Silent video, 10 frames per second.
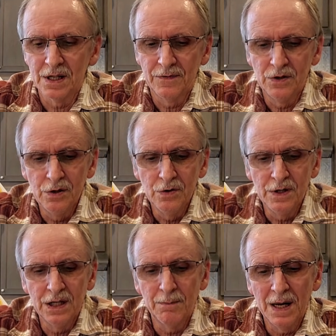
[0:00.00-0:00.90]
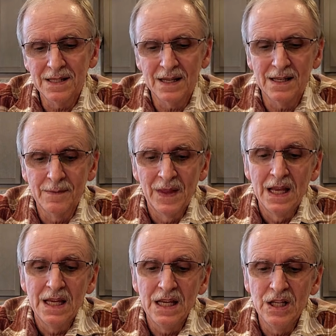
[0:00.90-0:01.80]
and if you do, it might say
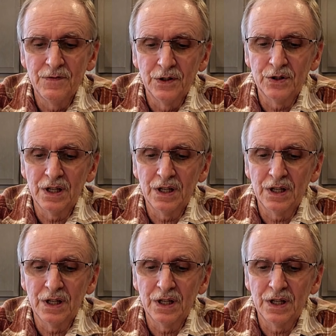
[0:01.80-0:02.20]
each filter